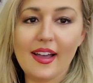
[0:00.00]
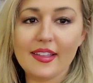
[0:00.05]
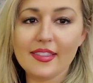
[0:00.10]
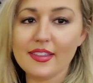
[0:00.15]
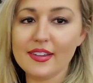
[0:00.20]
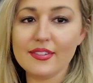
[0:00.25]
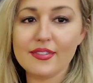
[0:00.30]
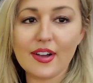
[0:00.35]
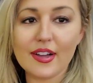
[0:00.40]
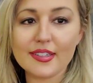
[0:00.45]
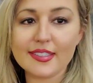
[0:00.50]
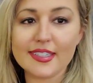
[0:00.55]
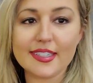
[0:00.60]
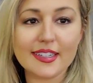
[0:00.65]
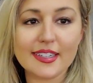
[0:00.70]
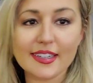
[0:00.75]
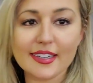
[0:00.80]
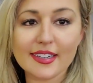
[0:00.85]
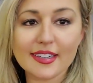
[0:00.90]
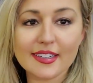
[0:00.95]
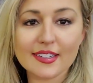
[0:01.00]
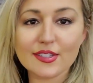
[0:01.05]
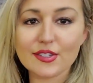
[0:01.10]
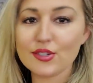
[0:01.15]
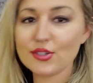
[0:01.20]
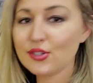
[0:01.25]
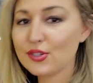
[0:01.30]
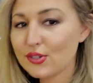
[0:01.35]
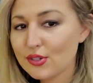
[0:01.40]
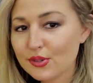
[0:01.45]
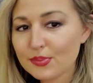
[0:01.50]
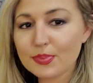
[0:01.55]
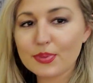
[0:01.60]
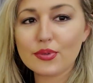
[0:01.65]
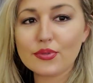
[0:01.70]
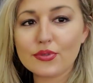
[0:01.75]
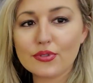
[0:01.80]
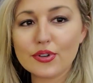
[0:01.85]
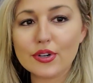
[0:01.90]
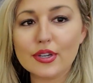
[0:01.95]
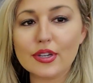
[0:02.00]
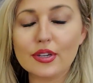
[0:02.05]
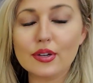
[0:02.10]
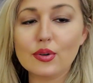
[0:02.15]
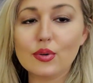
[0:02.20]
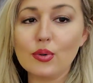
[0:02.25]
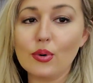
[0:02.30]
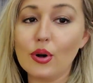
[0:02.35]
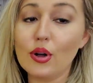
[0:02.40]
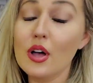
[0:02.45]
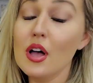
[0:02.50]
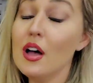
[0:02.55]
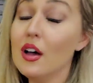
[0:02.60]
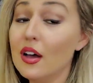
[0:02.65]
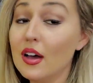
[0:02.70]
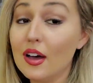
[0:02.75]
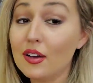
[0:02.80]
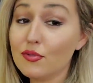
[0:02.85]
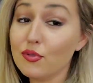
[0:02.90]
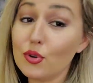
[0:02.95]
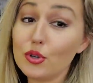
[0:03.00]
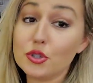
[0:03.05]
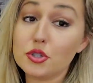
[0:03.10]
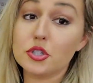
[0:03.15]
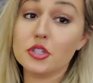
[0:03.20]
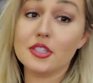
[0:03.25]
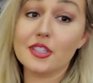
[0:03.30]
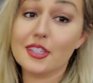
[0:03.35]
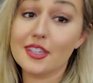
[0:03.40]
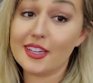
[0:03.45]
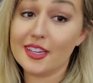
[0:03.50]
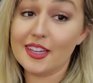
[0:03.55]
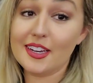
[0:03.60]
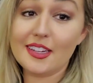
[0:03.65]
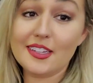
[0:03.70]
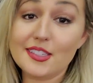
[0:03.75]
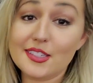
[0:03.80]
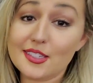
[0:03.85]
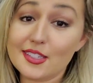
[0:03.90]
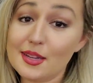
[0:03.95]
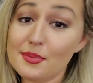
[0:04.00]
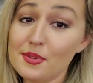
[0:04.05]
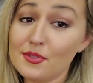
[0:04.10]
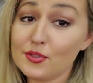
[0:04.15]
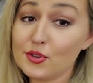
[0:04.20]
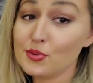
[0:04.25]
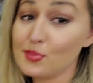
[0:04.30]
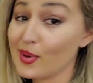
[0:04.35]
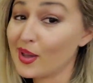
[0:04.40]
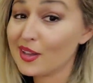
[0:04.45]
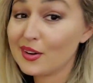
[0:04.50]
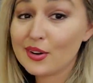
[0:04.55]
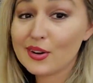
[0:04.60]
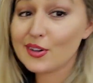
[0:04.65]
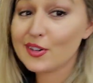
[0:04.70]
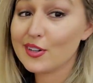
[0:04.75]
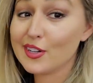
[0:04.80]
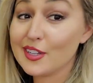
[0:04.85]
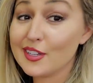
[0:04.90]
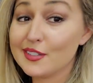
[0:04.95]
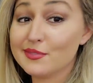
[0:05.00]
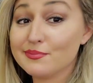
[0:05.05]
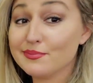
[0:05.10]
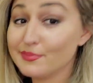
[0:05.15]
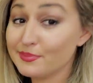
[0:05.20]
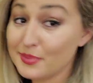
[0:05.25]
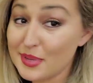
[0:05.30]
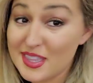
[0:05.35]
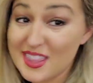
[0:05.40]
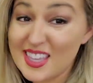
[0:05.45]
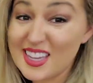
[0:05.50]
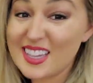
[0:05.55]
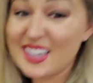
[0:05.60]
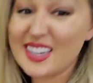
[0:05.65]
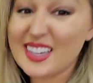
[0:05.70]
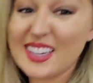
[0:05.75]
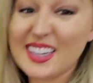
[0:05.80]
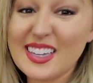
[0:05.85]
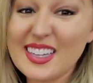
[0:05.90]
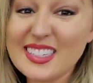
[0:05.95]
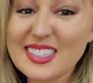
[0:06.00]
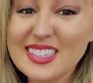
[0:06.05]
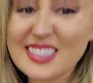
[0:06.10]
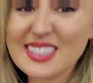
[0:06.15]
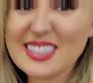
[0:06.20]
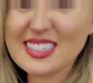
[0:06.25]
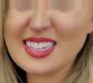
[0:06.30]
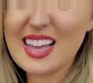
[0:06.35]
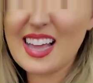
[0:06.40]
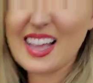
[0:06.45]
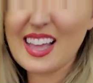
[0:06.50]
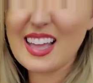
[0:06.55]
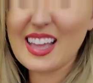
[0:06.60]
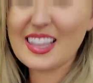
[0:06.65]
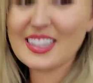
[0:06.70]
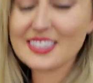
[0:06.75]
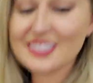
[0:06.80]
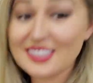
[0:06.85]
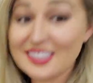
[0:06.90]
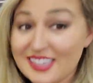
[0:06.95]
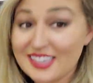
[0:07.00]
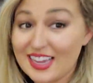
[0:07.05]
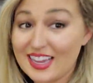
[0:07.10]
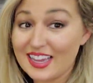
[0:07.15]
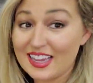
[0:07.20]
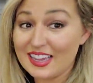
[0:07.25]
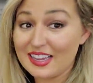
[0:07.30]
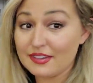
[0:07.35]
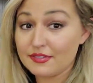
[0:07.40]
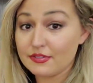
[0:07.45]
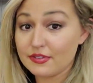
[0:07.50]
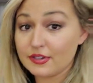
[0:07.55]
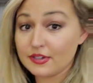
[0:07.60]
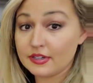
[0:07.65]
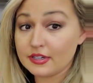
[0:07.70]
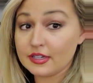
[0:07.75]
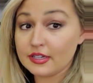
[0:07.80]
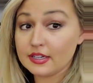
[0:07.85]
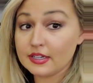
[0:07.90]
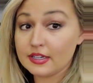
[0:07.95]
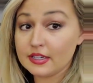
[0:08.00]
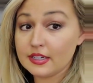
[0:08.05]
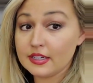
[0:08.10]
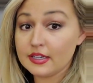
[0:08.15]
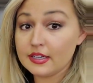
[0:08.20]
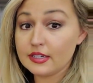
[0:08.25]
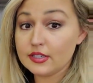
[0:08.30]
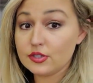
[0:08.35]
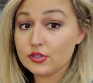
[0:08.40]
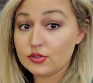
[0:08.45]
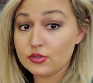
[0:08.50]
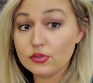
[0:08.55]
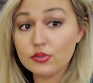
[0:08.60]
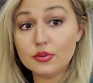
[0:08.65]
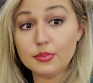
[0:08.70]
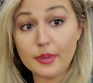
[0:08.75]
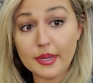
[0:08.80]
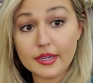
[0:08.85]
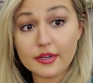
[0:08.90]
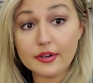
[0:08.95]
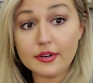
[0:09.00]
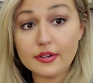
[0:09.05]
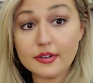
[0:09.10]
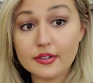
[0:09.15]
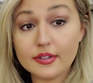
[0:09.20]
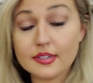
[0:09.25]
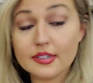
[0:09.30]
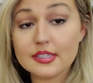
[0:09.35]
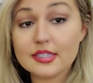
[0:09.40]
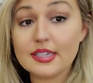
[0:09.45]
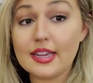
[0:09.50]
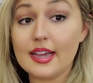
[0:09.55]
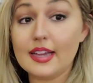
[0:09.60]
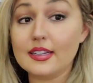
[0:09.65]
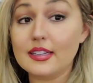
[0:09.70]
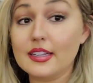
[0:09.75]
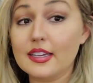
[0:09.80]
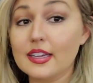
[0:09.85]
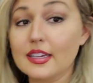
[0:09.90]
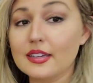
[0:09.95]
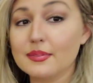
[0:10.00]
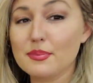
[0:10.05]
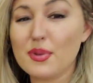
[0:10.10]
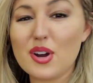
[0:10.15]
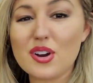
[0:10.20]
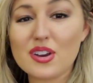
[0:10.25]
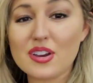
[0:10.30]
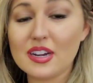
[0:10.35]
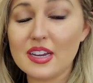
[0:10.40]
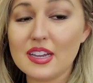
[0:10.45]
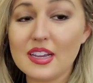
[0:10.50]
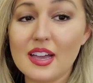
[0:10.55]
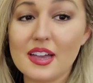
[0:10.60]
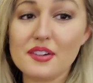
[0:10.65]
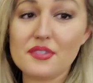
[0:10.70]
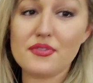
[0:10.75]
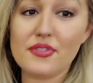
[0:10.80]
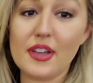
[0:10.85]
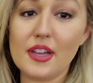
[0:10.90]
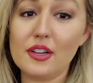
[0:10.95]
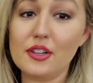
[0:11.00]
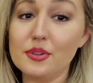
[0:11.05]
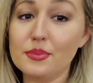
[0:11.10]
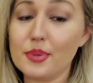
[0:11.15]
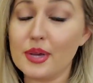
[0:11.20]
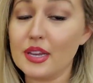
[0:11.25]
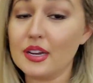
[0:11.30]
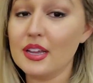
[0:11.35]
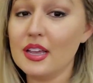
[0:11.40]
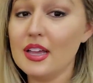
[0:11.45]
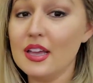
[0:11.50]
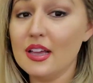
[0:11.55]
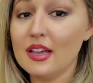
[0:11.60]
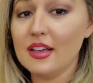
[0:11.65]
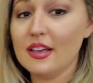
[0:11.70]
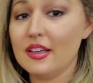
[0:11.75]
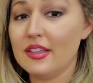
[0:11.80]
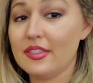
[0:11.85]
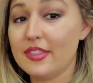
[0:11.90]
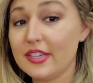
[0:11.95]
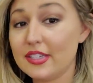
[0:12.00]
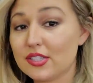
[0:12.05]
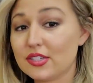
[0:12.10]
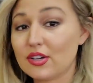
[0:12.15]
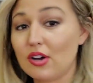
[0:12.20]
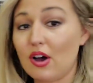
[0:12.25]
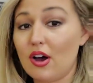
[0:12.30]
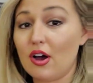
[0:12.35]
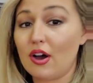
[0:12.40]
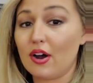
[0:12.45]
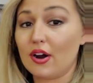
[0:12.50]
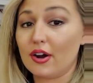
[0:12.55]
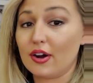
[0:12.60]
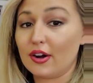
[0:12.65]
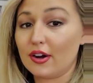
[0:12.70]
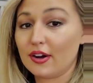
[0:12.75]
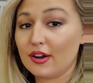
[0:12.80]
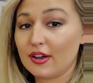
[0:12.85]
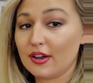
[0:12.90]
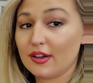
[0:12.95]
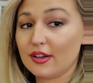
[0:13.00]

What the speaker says: the Avanti, super freaking cool. Unfortunately, and as some of you might already be thinking, it did not save Studebaker. Sadly, marketing kind of failed, but this car,